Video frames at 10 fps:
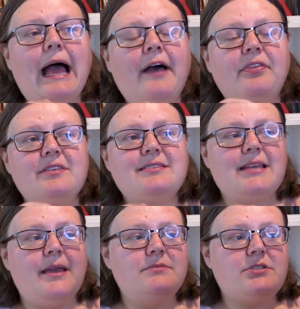at the
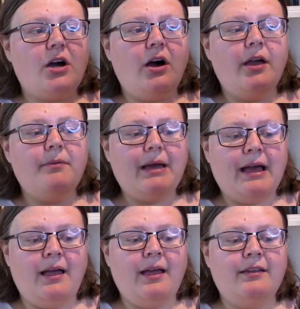same time
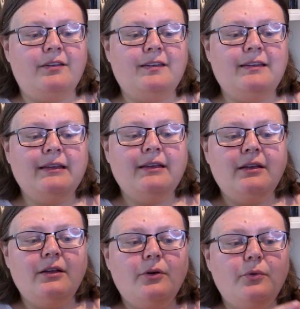as
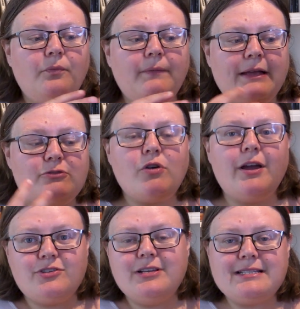
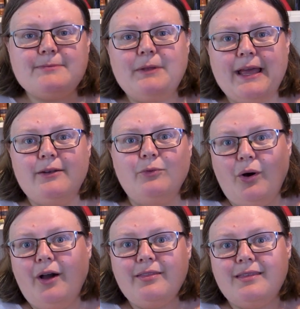trying to explain
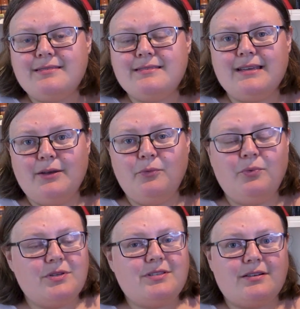why this
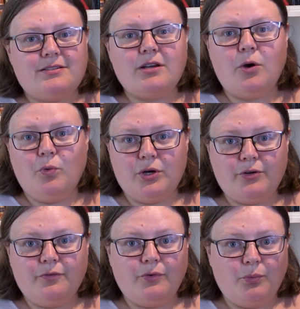was such a
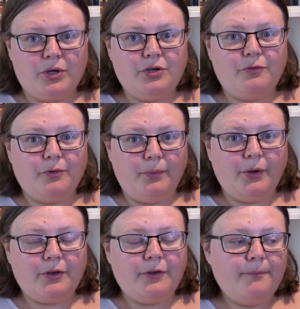wonderful, wonderful
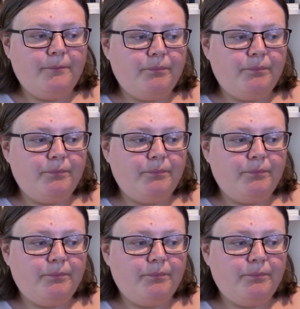book.